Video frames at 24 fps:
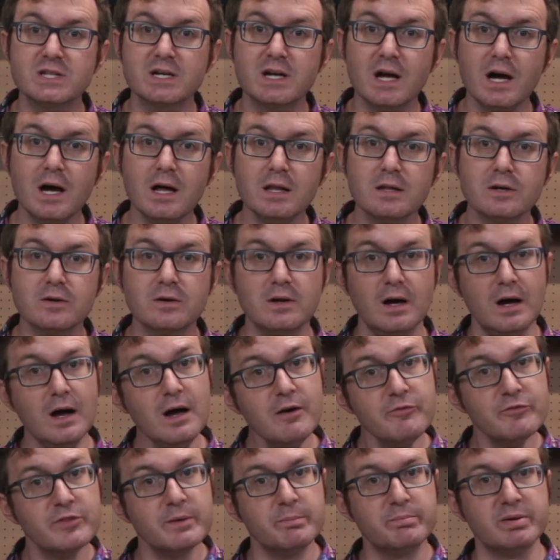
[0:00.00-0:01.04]
the color
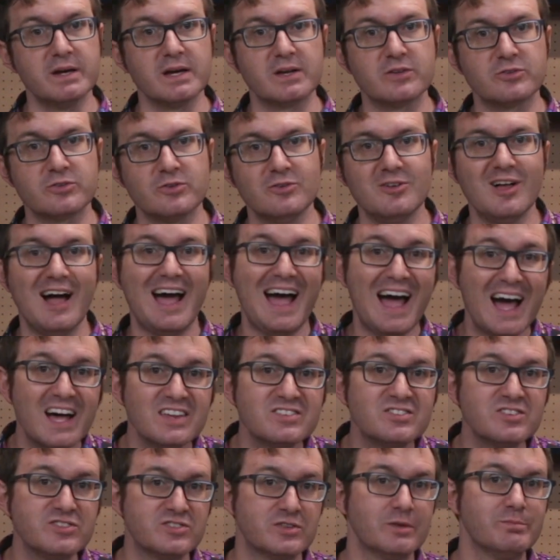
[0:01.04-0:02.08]
of the pixel
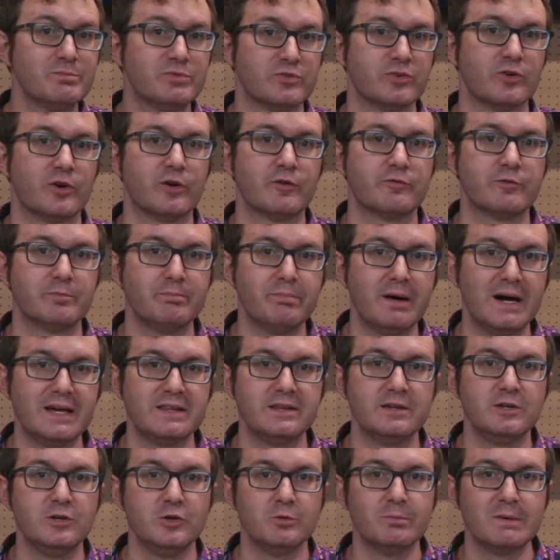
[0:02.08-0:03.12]
as it's observed by
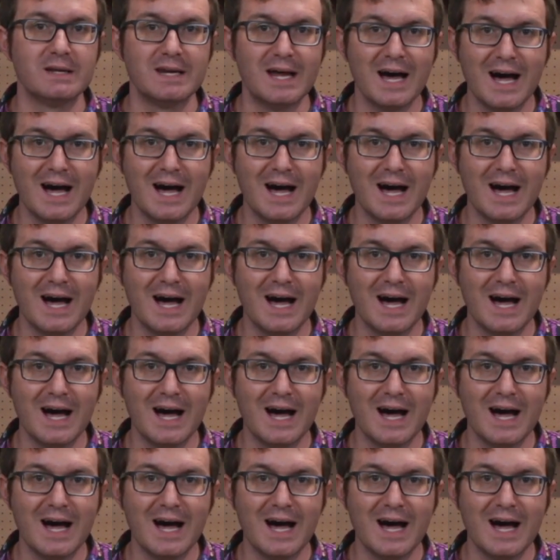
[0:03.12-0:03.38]
the human